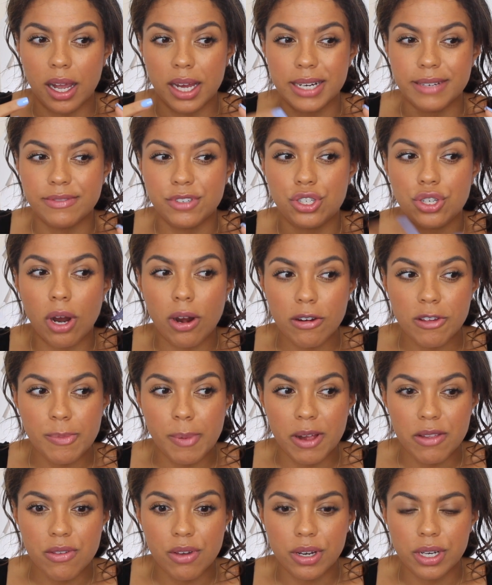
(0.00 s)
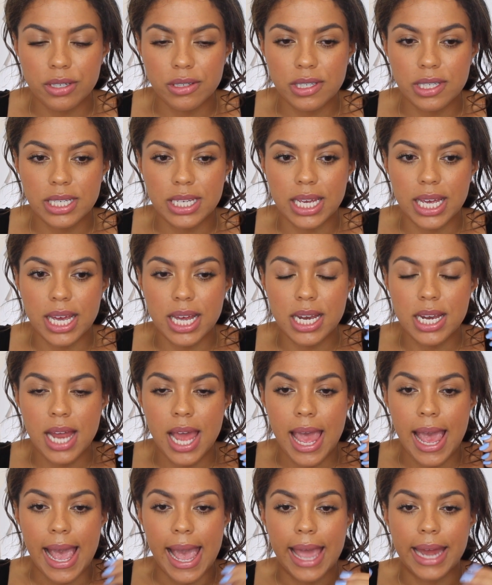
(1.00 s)
kind of dark spots on your
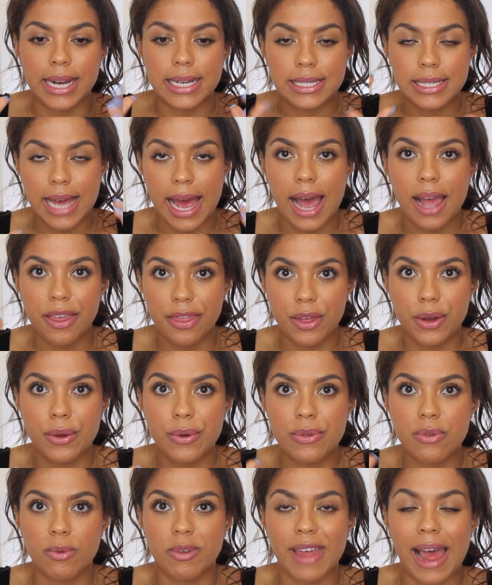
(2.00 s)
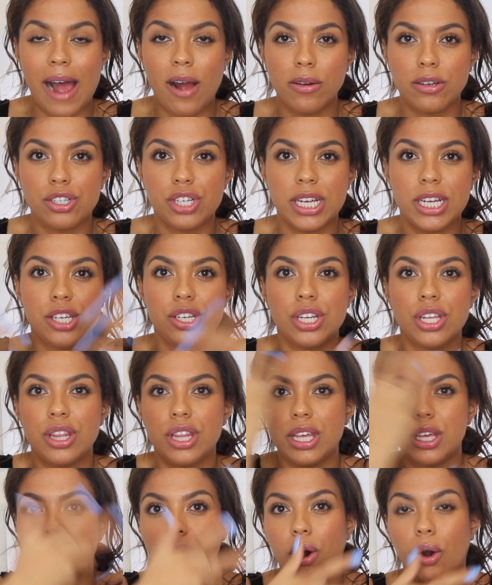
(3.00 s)
skin and attack those without changing
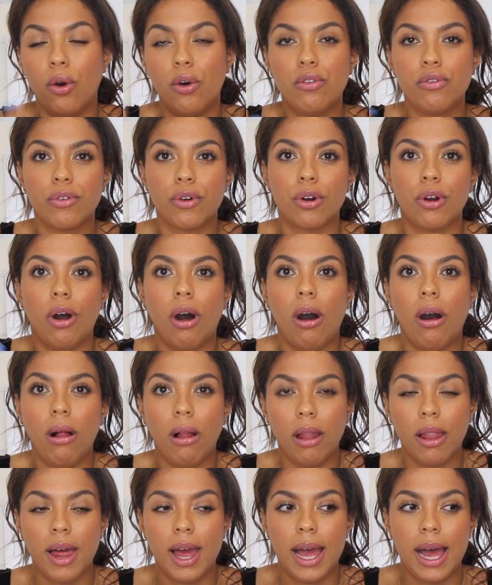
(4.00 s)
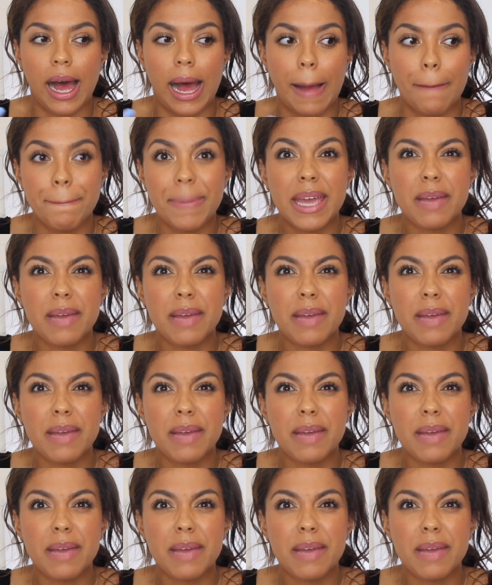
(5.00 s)
the overall uh,